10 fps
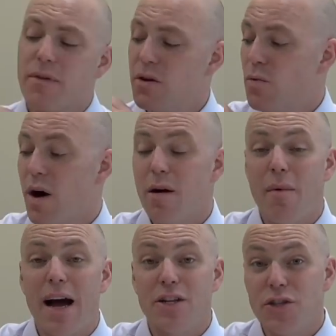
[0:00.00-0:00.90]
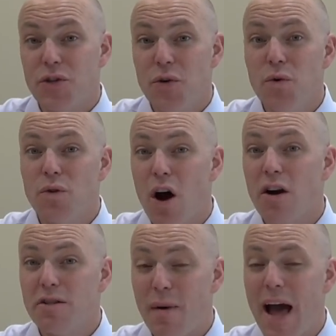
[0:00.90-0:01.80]
You'd want to buy two
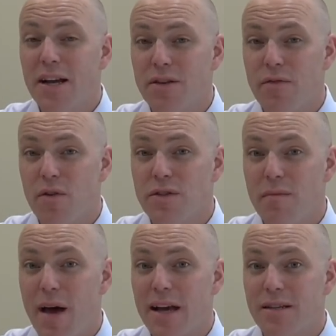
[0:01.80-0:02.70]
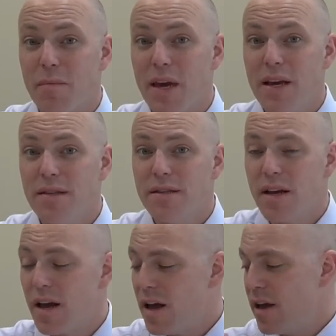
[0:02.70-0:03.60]
large bags of frozen bags of peas.
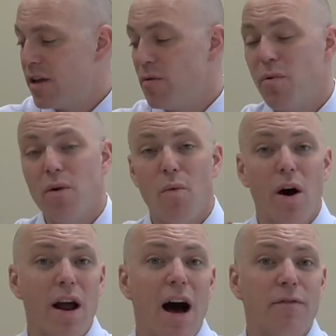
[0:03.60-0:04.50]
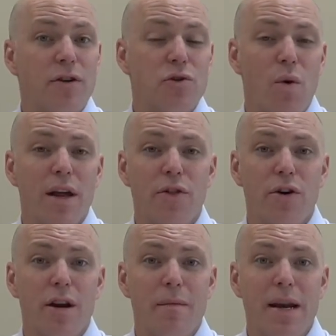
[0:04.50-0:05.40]
You put one on for 20
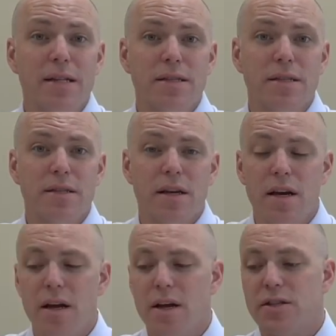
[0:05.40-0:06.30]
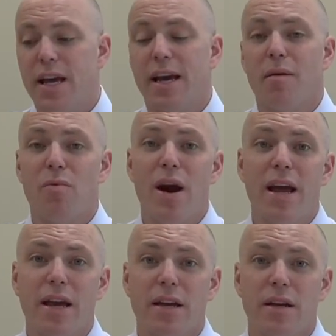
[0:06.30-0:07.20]
30 minutes, take a
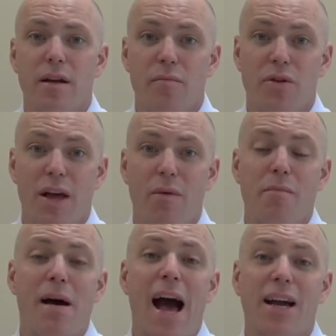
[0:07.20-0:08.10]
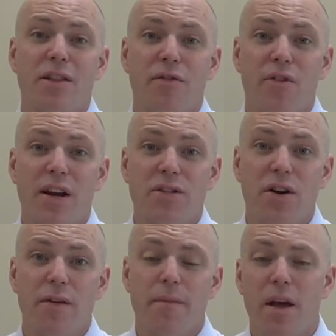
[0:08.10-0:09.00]
break, put that one back in the
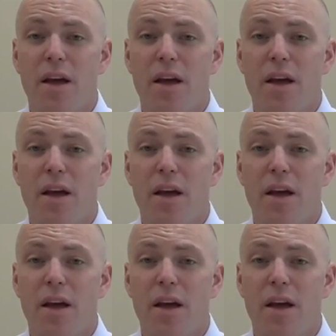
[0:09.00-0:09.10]
freezer.